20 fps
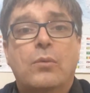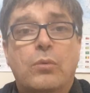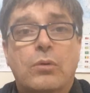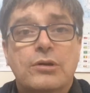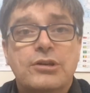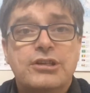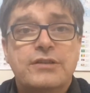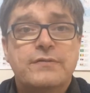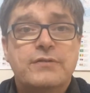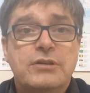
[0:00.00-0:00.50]

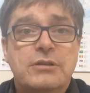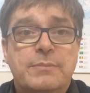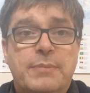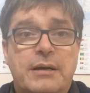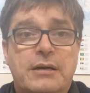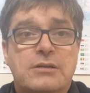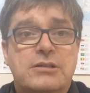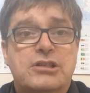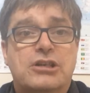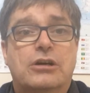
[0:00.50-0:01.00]
once you've done a
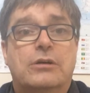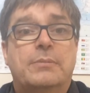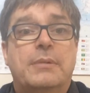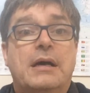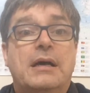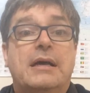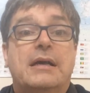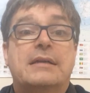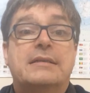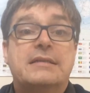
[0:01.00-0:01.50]

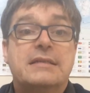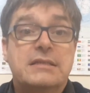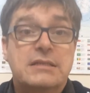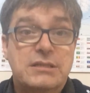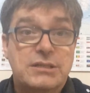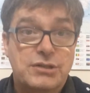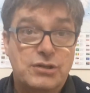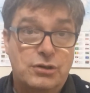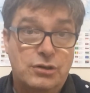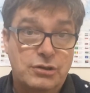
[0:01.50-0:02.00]
Periscope, it is
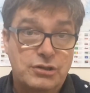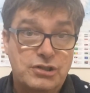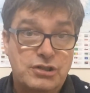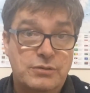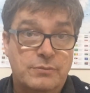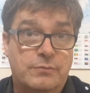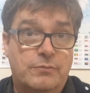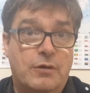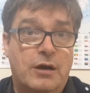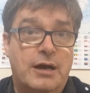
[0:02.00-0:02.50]
stored
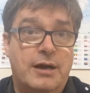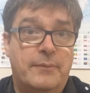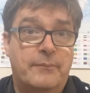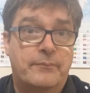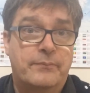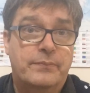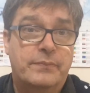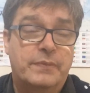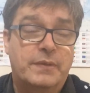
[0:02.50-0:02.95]
somewhere.